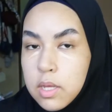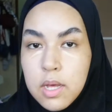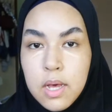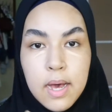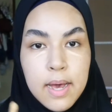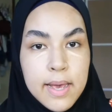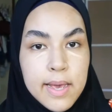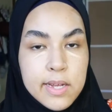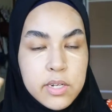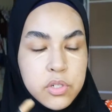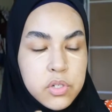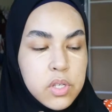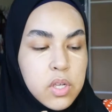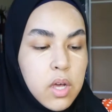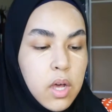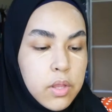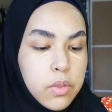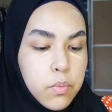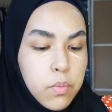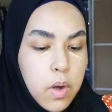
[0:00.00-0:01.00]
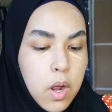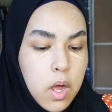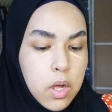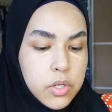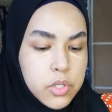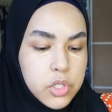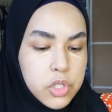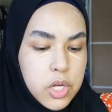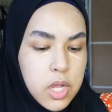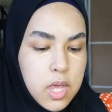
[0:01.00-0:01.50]
I actually got the
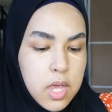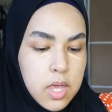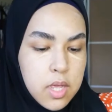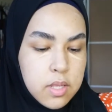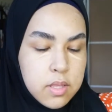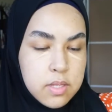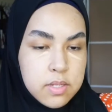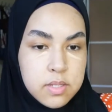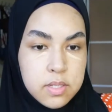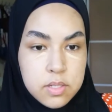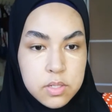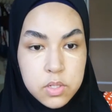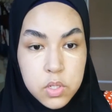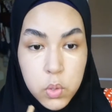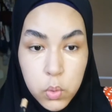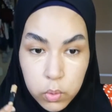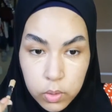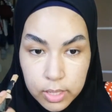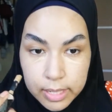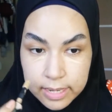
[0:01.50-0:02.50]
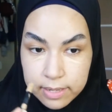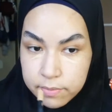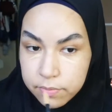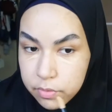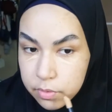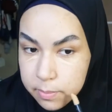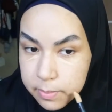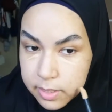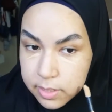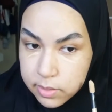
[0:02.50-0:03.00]
wrong shade. This is too light
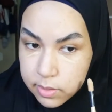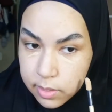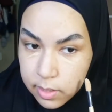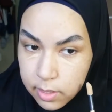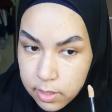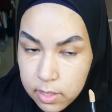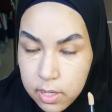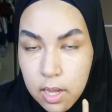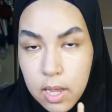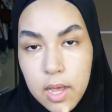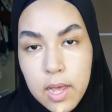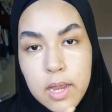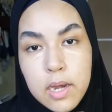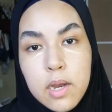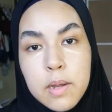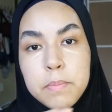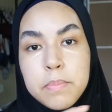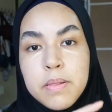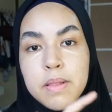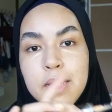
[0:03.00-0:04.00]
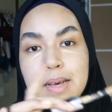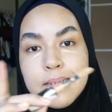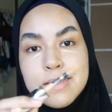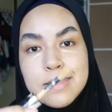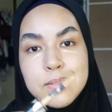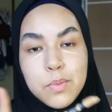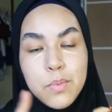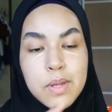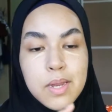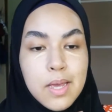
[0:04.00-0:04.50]
for my skin. And
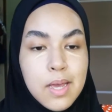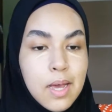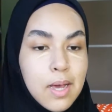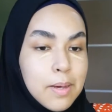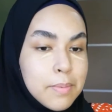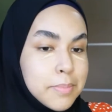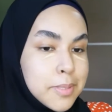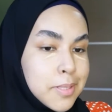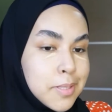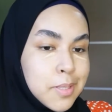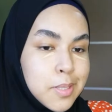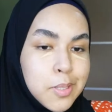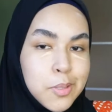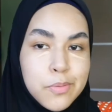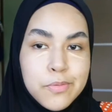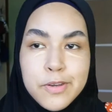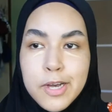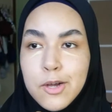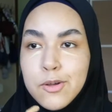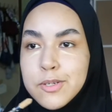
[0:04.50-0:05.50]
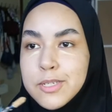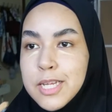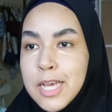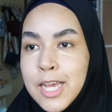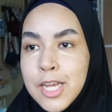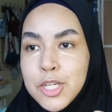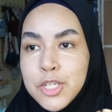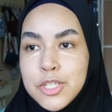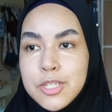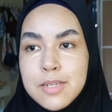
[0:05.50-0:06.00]
plus, when it comes to
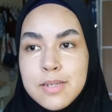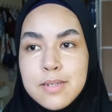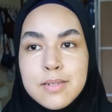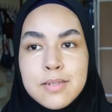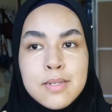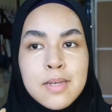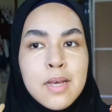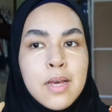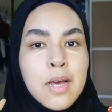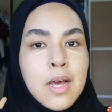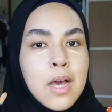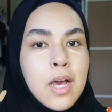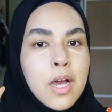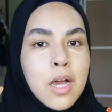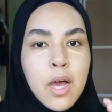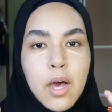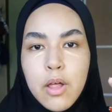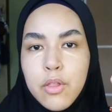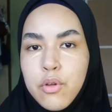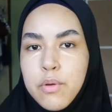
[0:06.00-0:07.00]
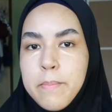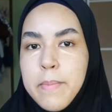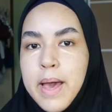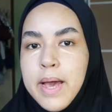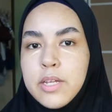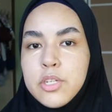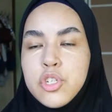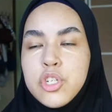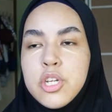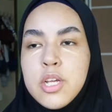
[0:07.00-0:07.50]
foundation, color
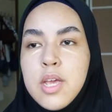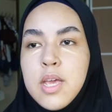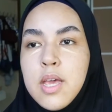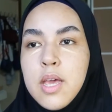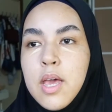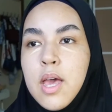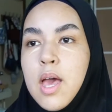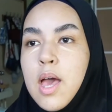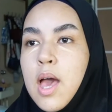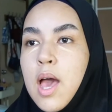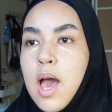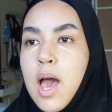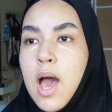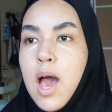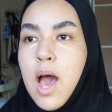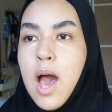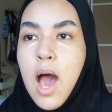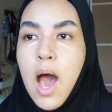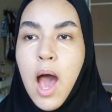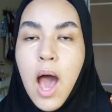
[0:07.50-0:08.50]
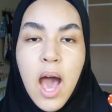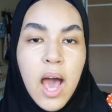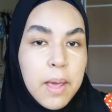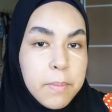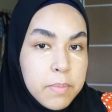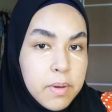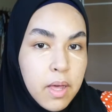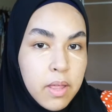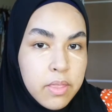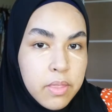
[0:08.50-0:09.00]
matching,
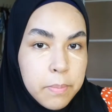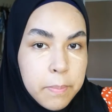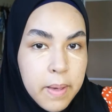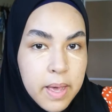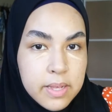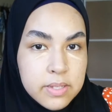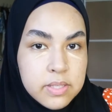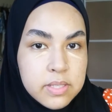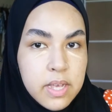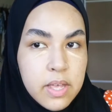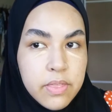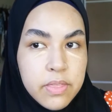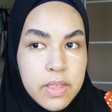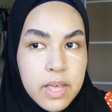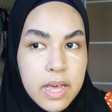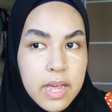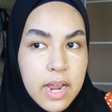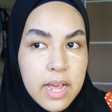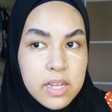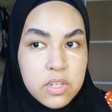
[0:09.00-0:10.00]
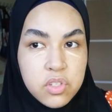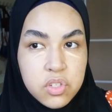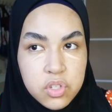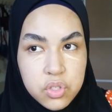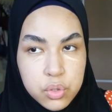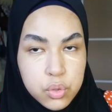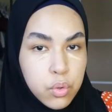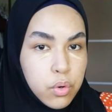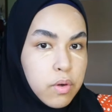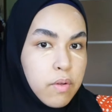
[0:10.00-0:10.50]
I'm not the best at that. I
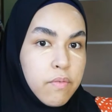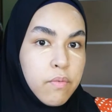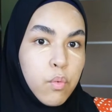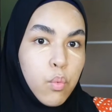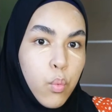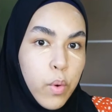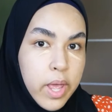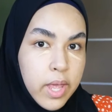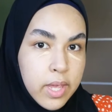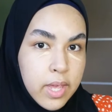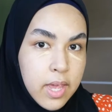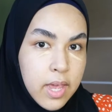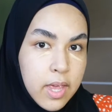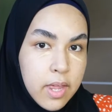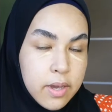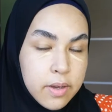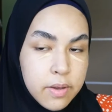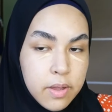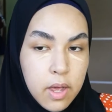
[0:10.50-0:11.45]
just sort of wing it.